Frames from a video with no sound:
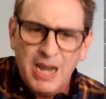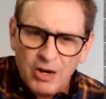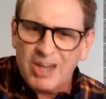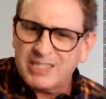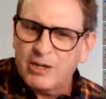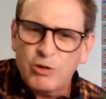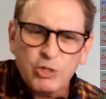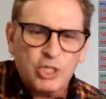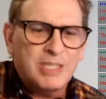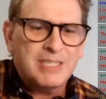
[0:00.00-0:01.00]
across the
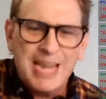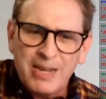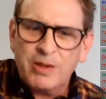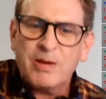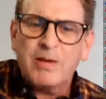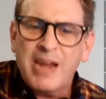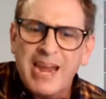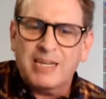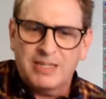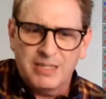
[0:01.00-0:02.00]
oceans and the
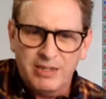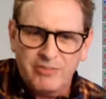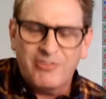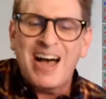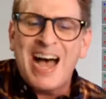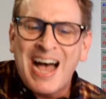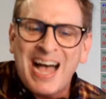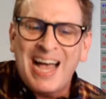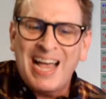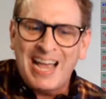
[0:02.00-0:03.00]
Great
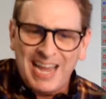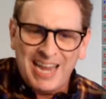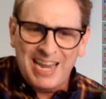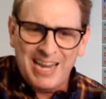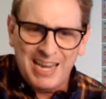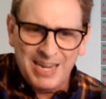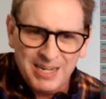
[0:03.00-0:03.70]
Divide,